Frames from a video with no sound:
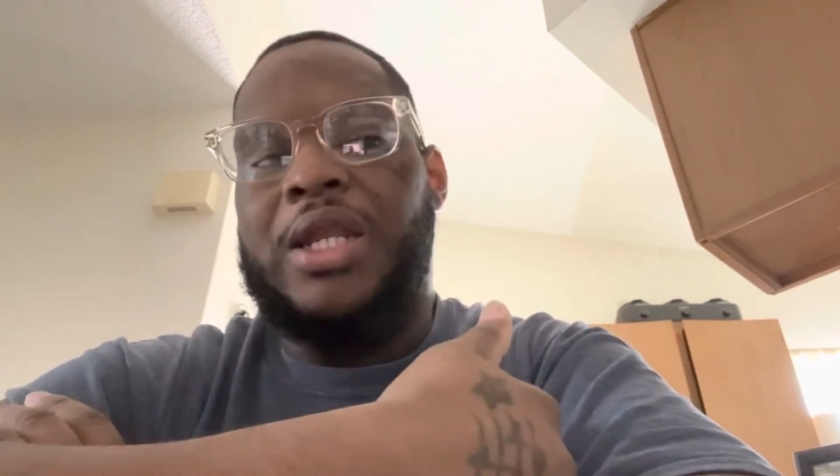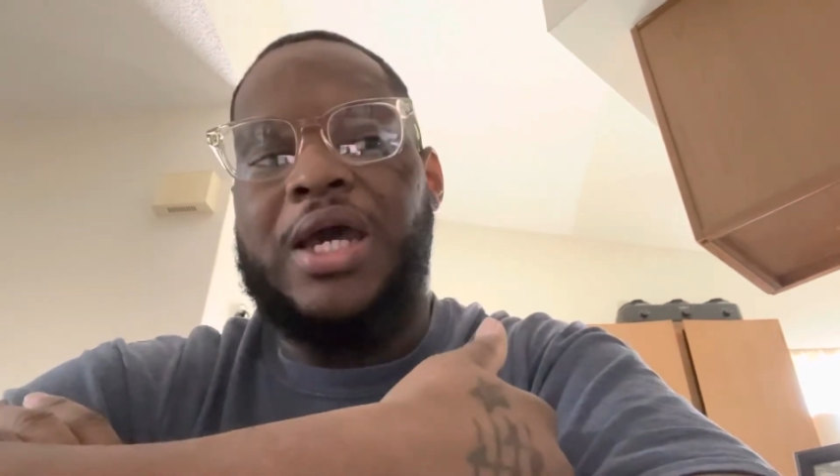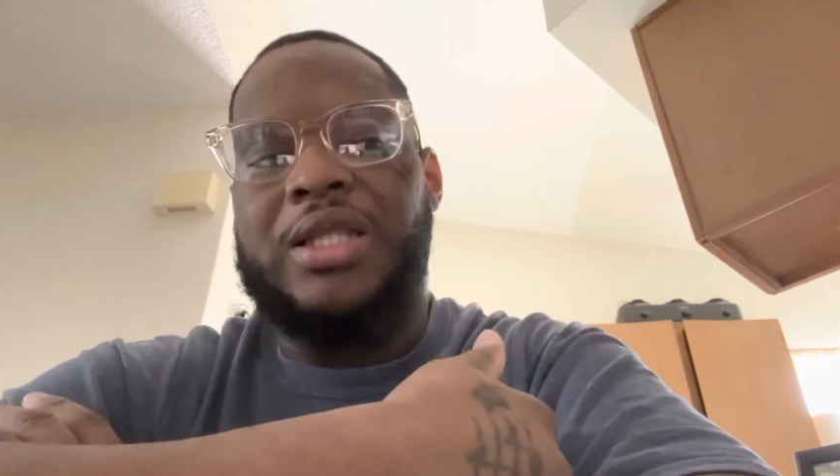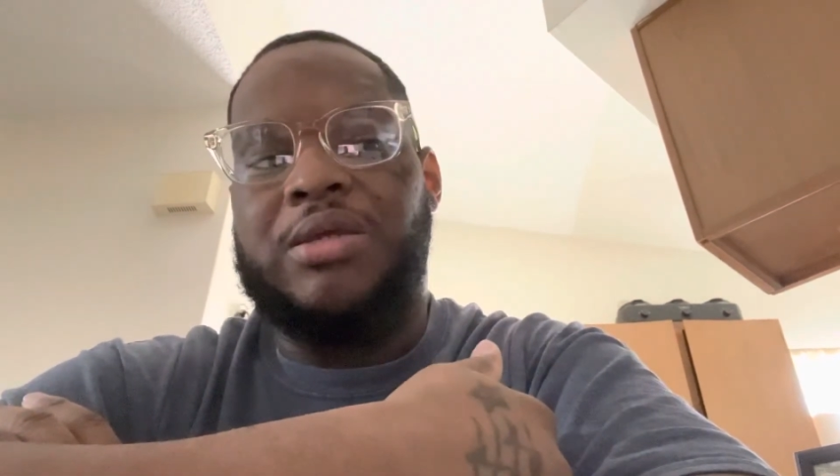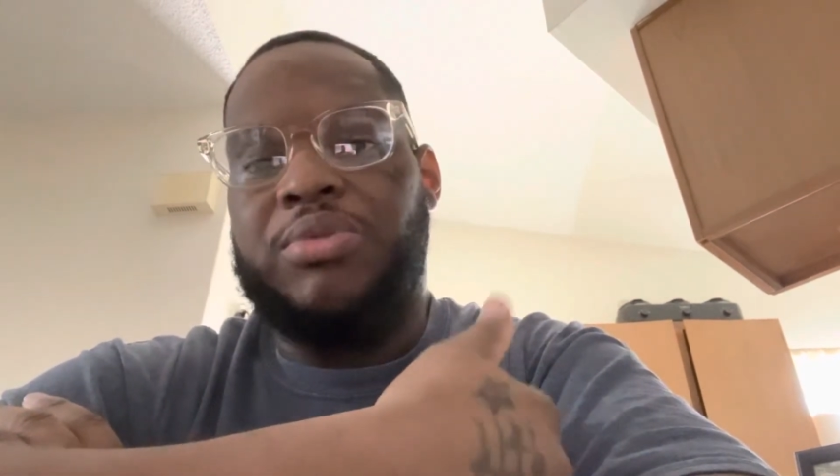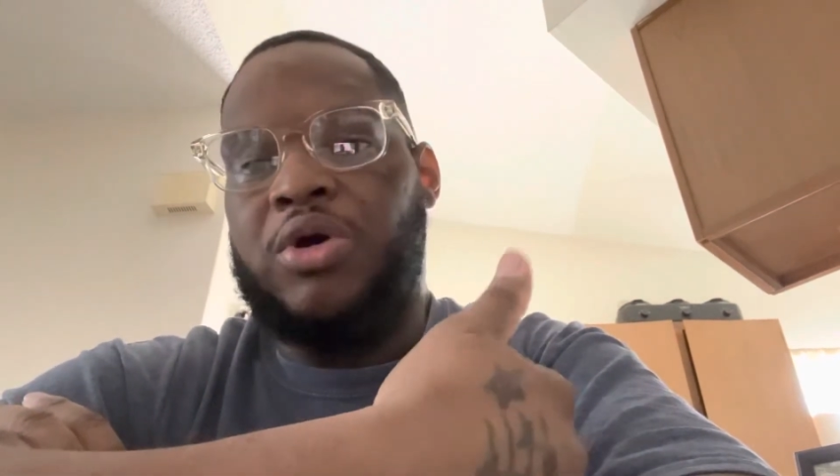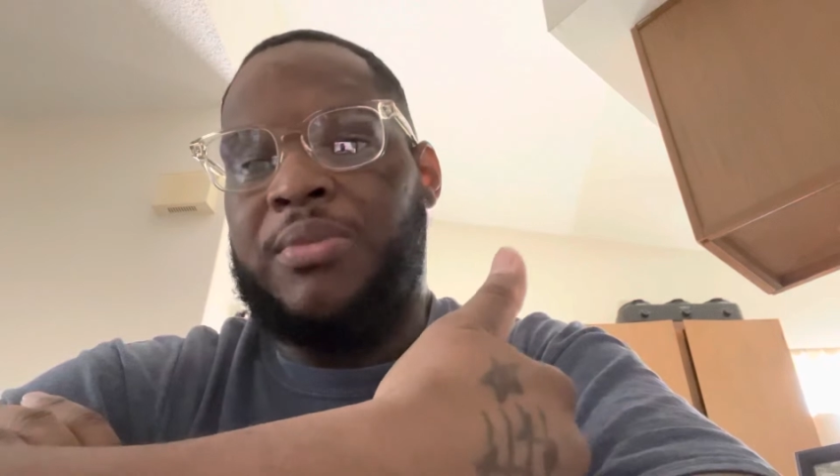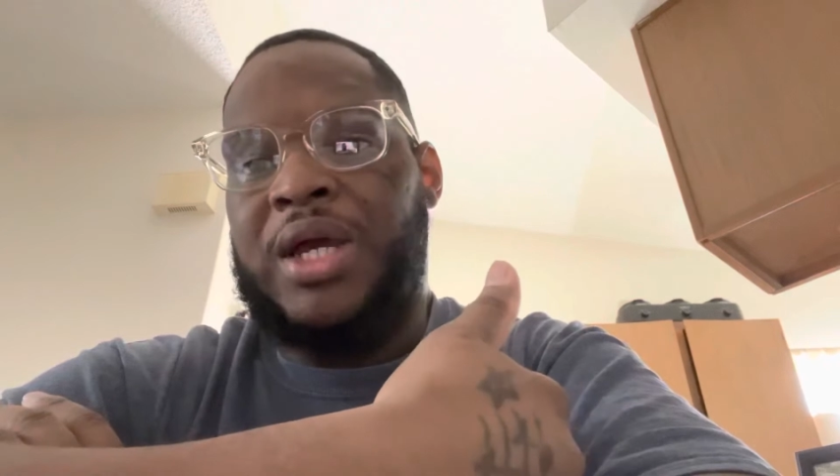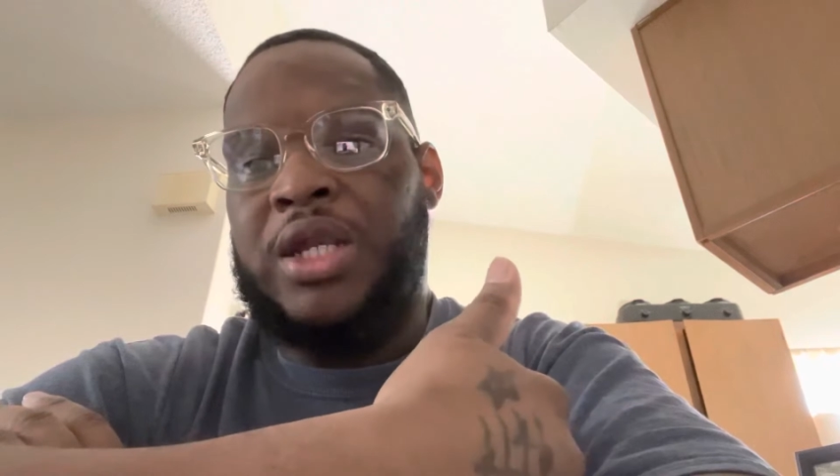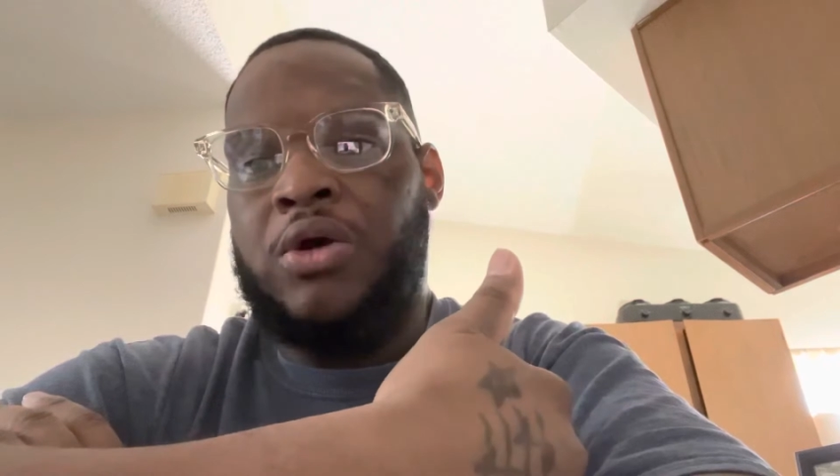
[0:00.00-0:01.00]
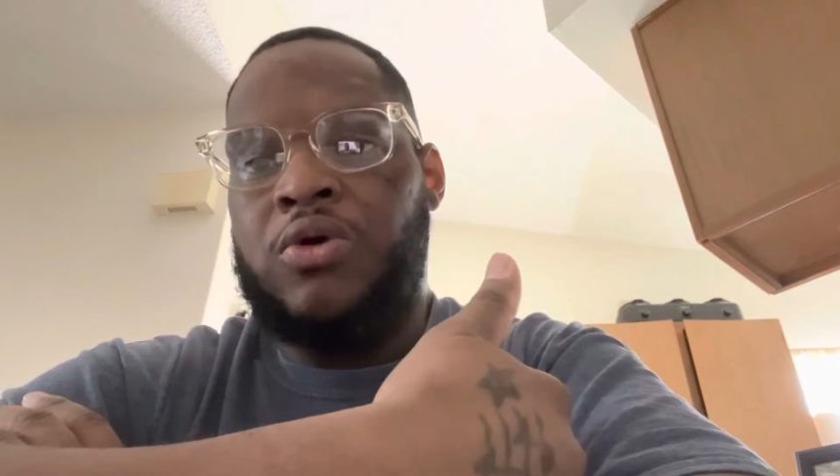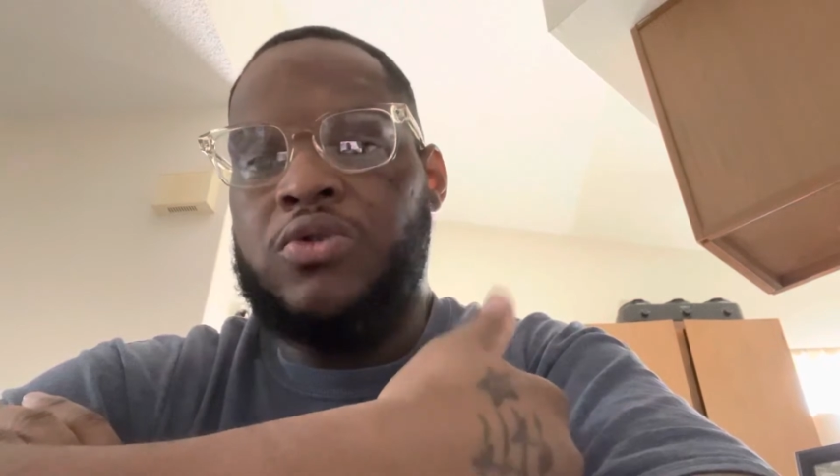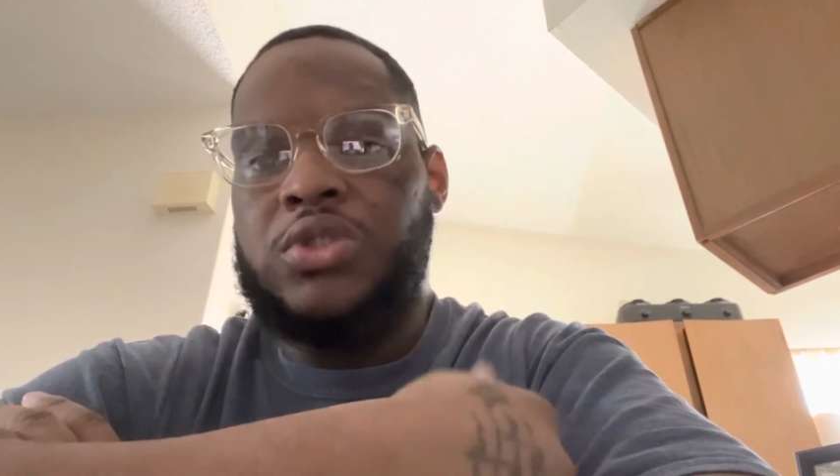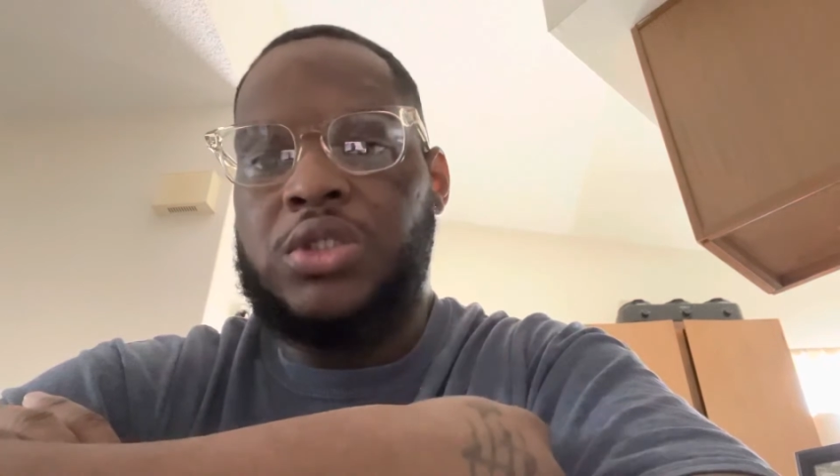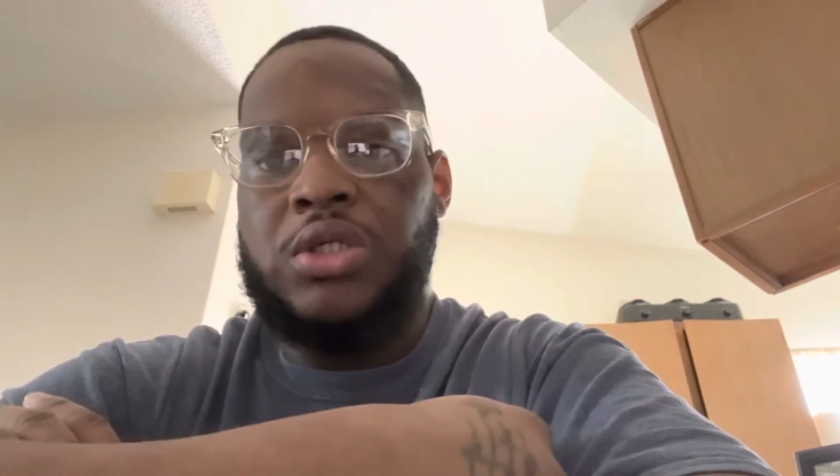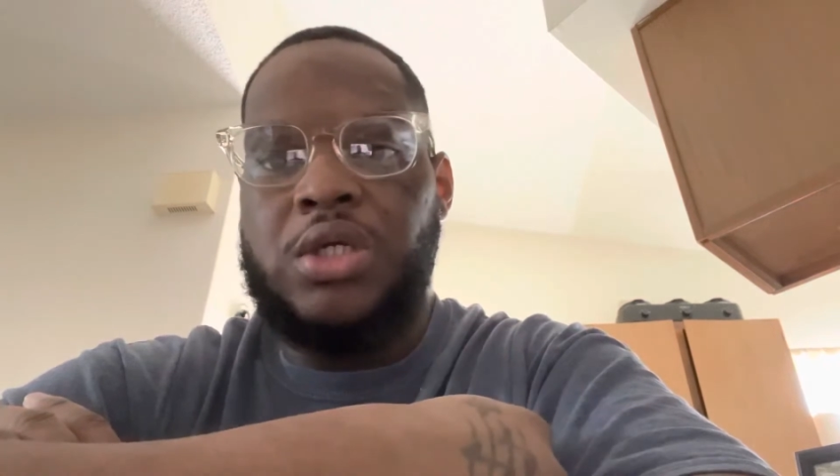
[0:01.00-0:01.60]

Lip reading: I have to blow my nose.